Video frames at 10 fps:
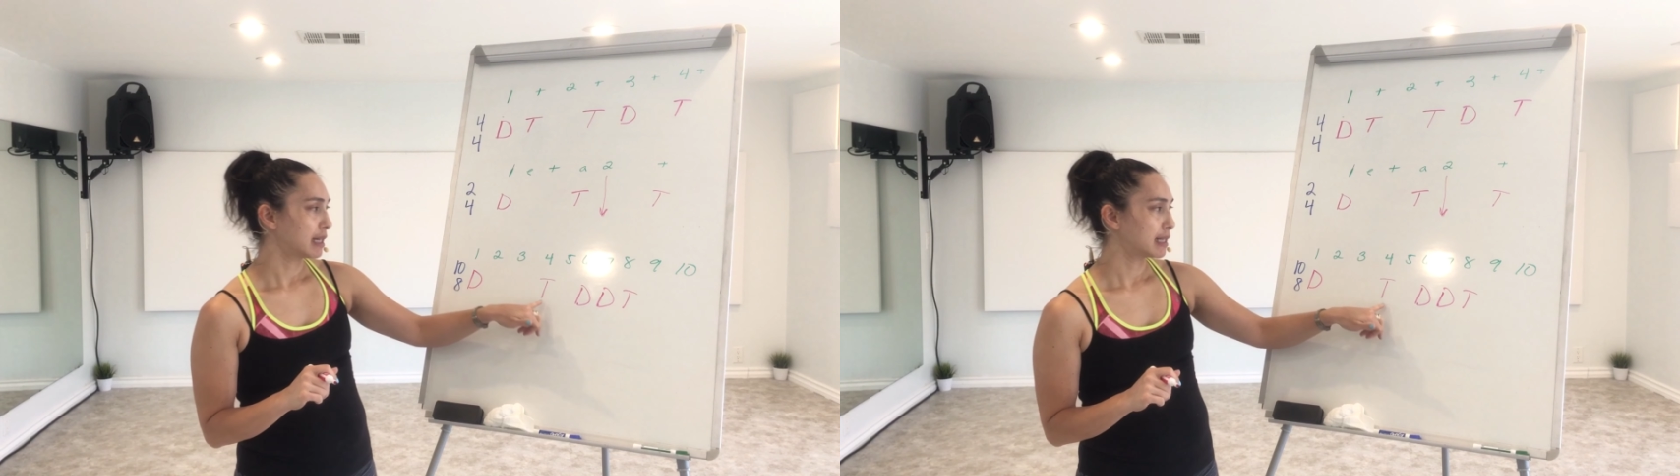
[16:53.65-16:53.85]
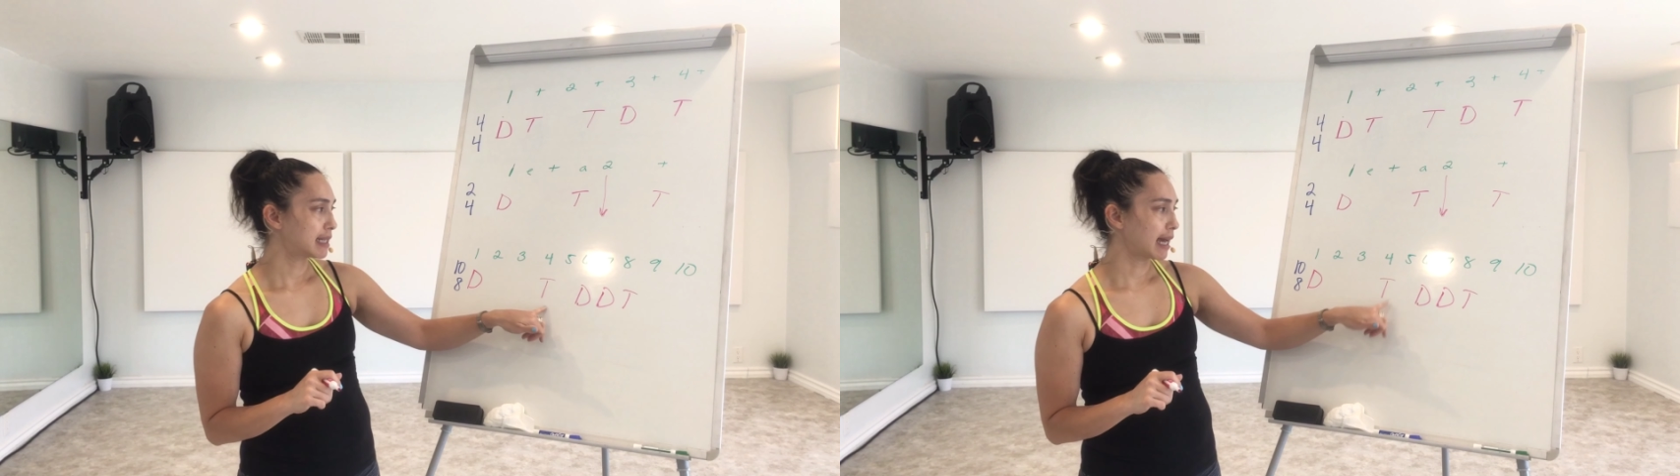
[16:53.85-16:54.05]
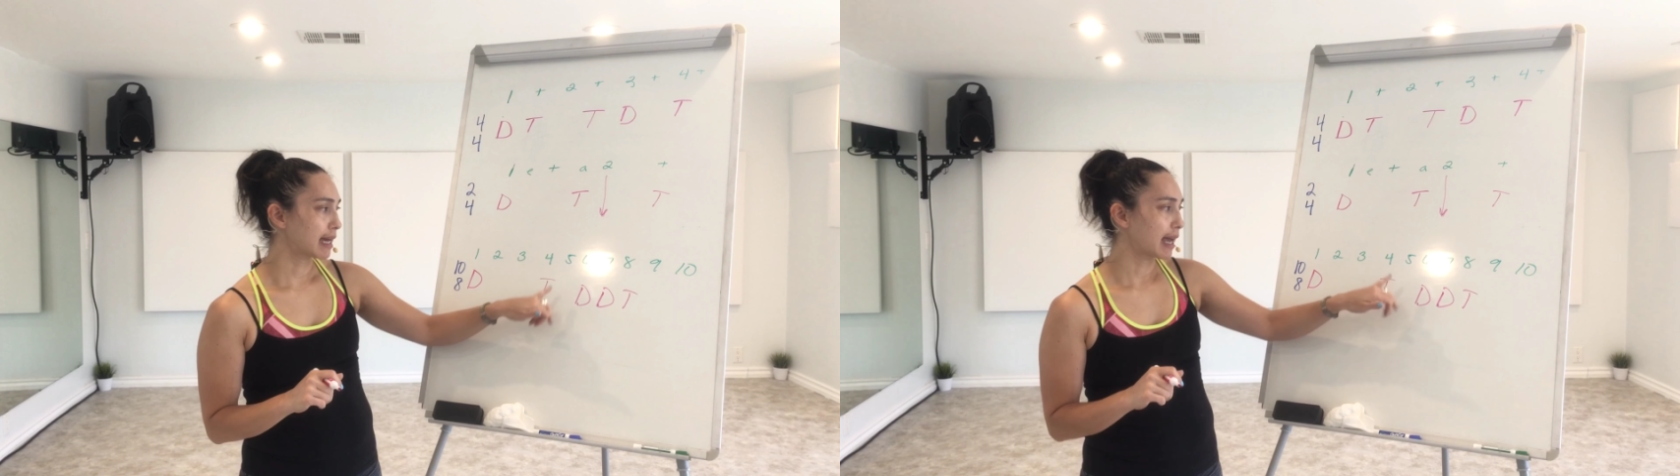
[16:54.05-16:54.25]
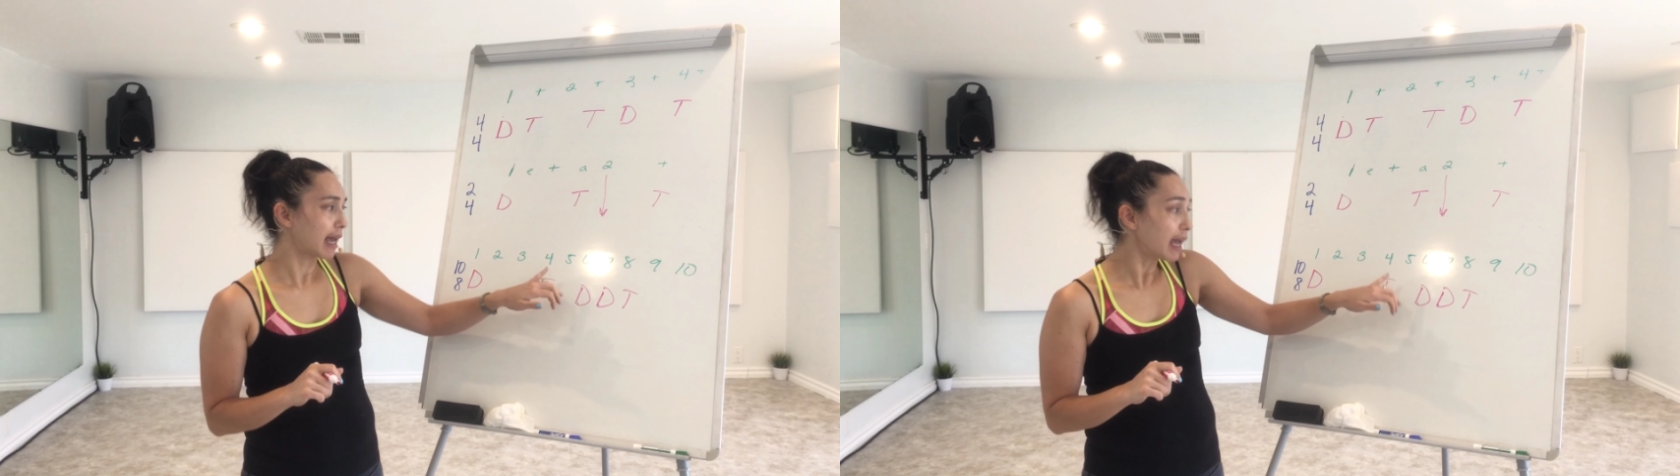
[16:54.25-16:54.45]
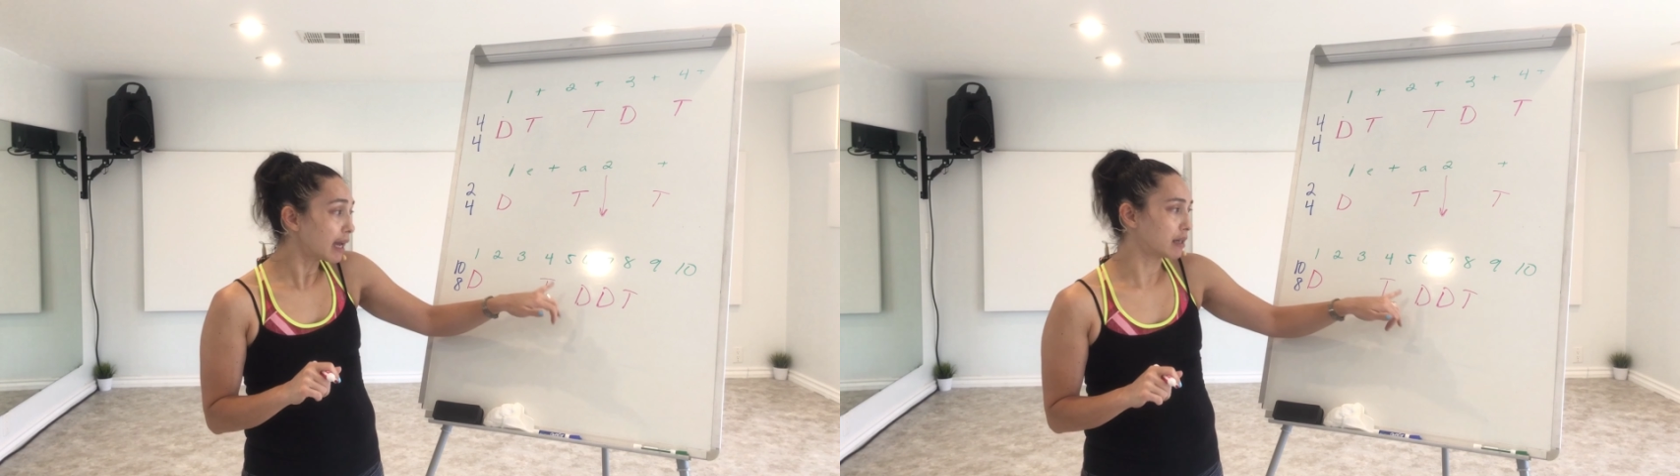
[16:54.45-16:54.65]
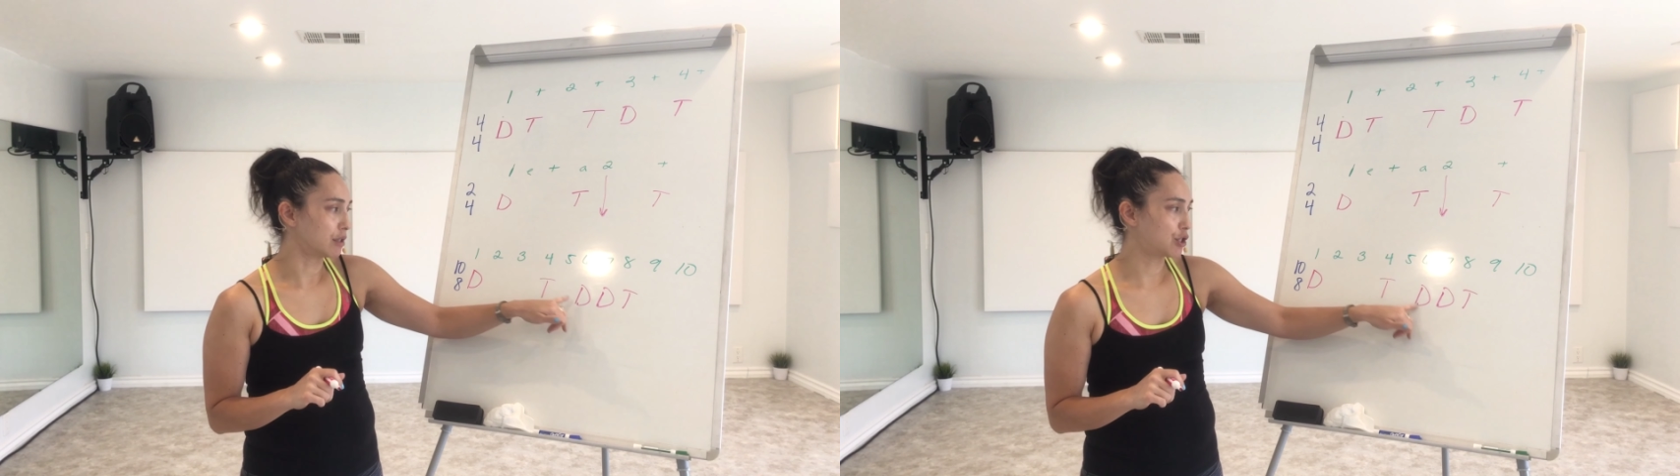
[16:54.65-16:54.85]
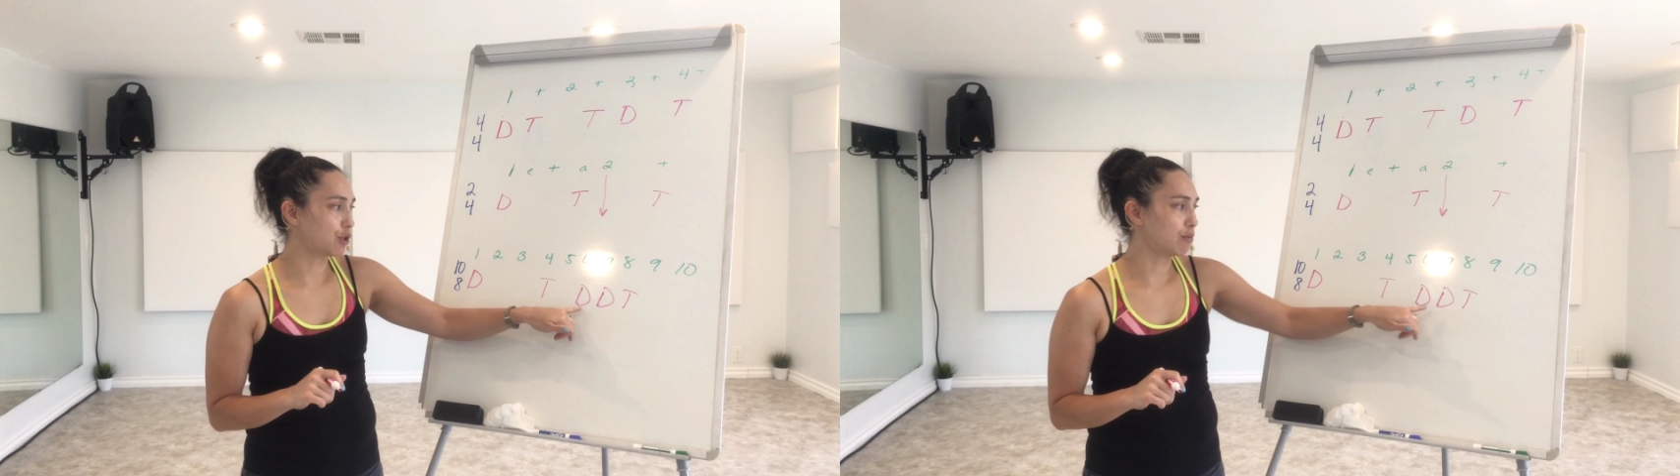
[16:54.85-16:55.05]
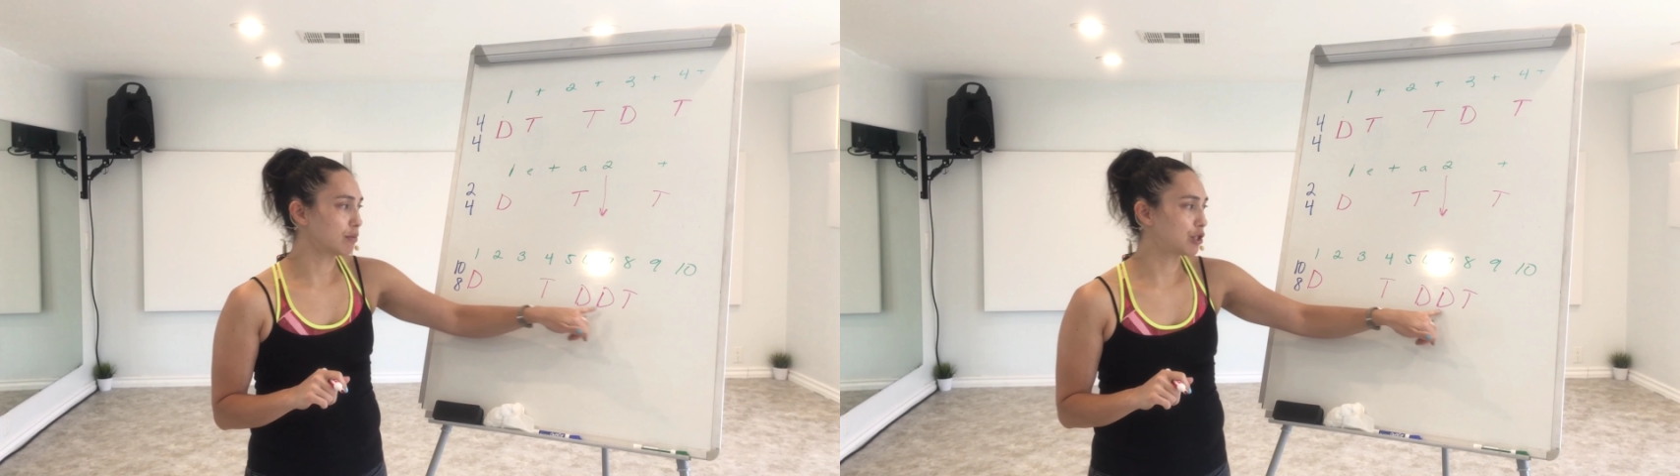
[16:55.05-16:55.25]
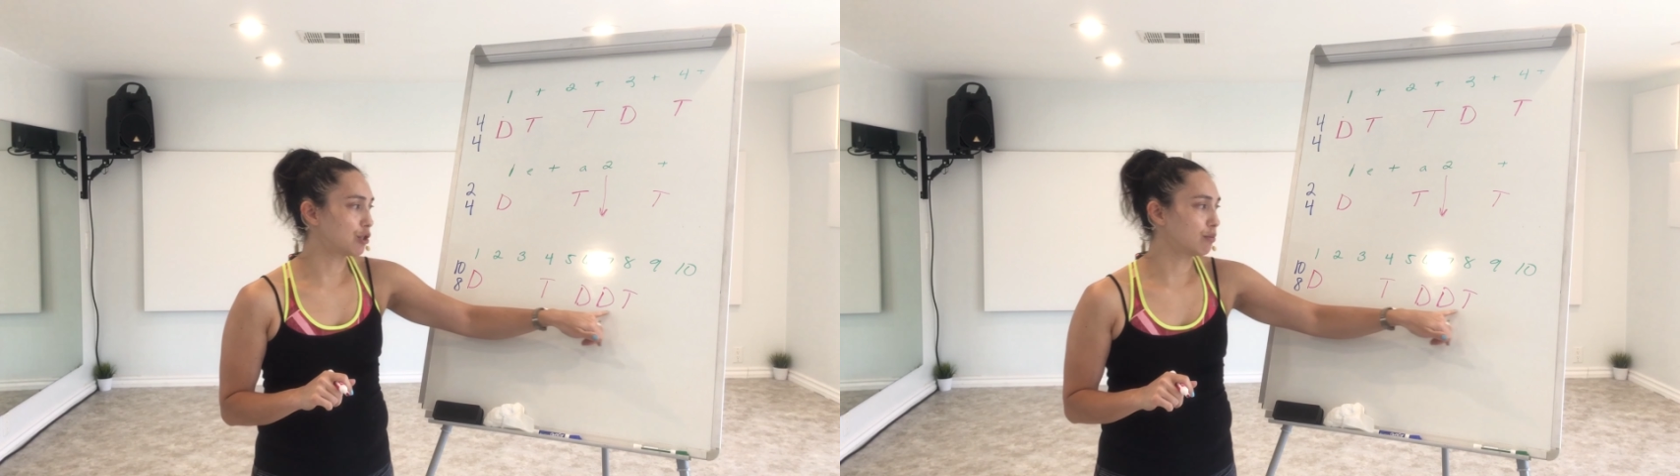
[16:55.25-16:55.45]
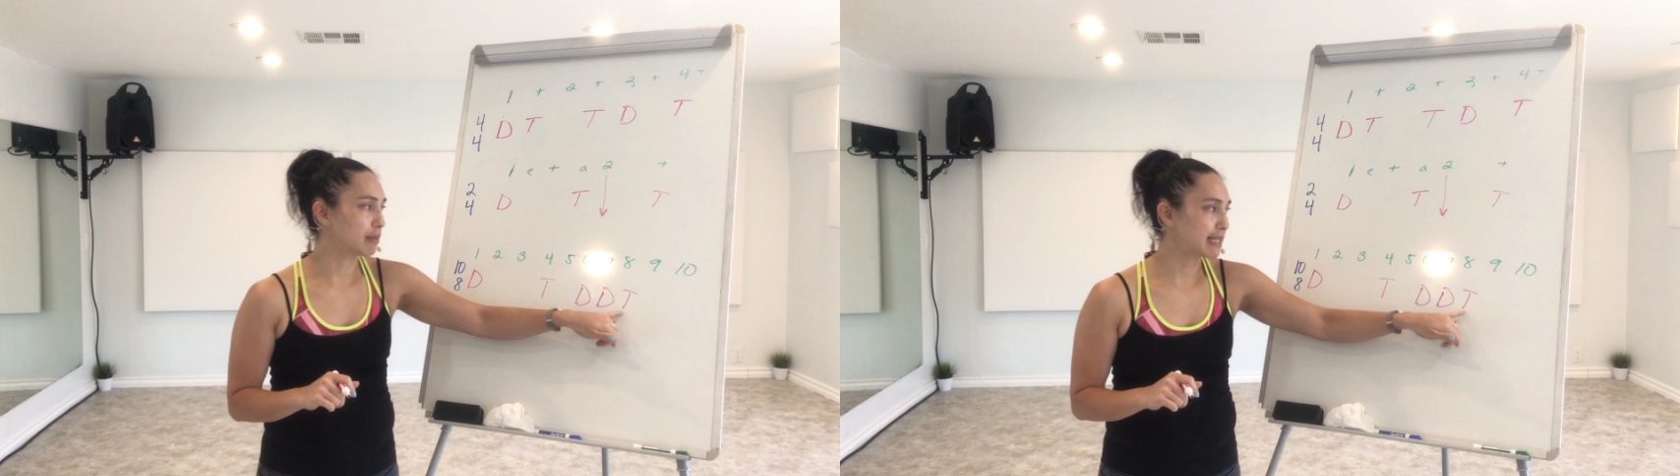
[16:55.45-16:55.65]
tek, and doom,
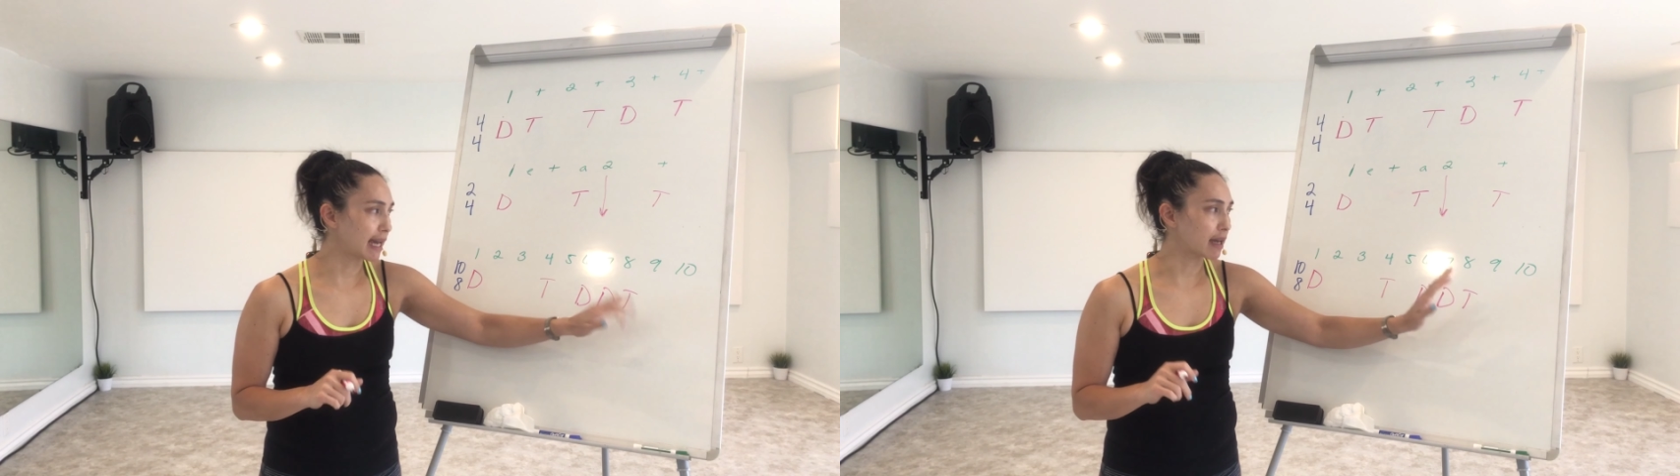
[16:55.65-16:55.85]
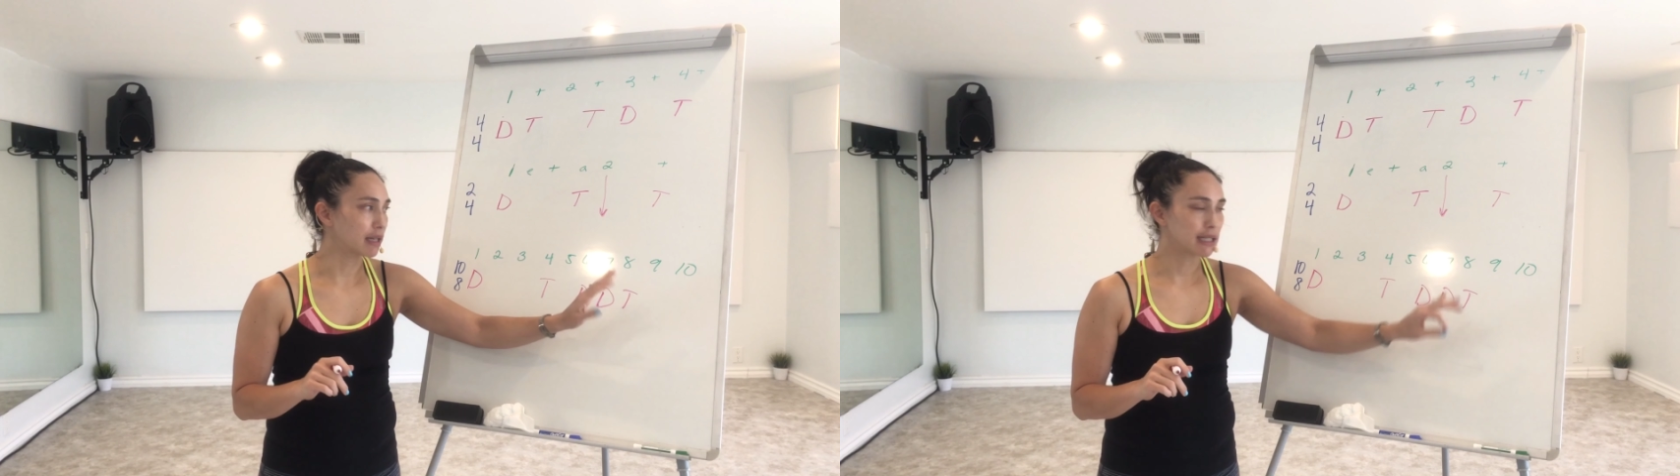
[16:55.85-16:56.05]
doom, tek.